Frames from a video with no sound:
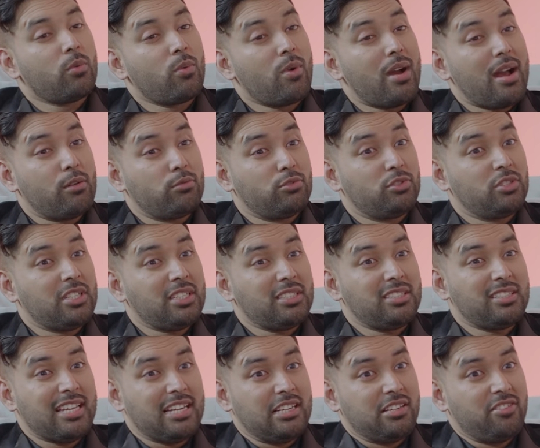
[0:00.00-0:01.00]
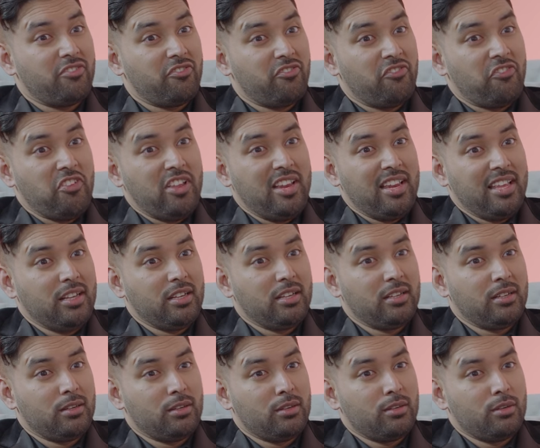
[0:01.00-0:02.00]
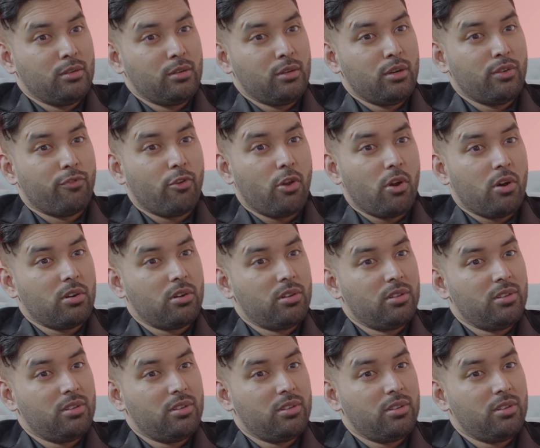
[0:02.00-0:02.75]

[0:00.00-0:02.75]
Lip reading: Wow, just that feeling of God.